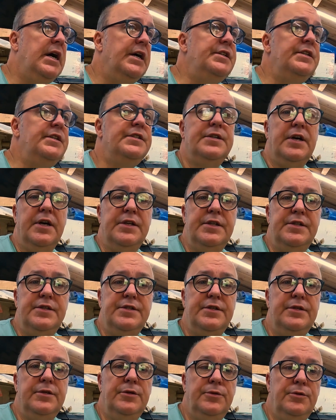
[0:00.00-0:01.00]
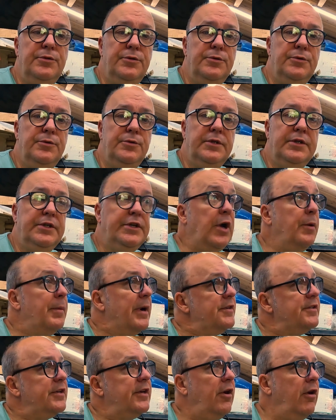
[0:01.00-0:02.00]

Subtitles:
I decided to go back to